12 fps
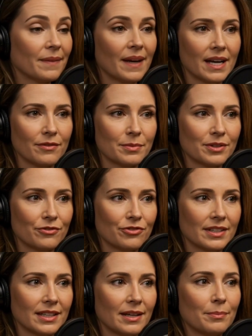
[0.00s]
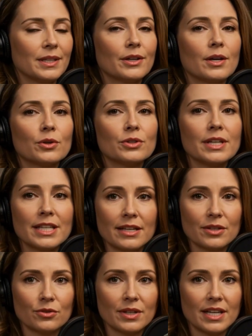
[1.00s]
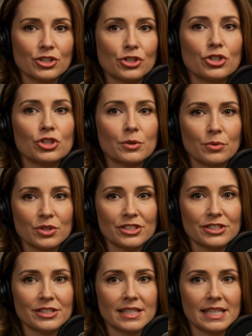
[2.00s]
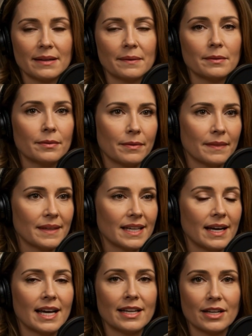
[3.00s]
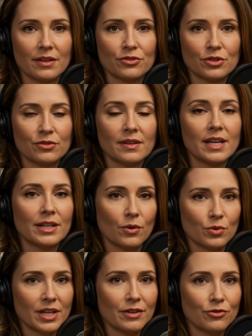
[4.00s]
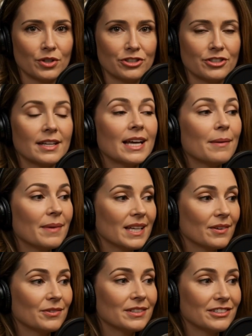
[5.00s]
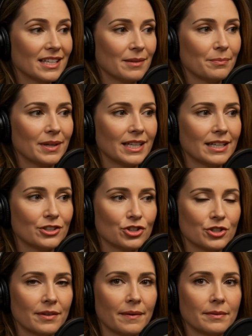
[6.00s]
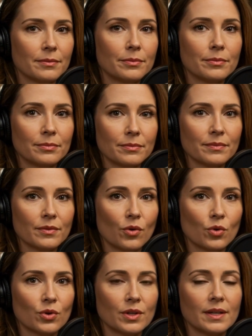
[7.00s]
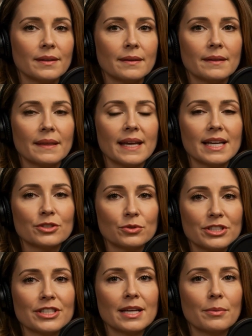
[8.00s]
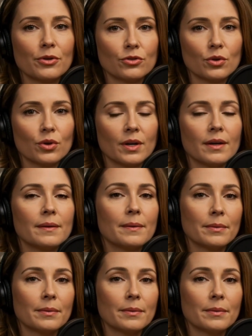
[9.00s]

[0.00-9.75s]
"I've been feeling a bit lonely in the relationship recently, and I'd love to find a way for us to get back on the same page." Or, as we said before,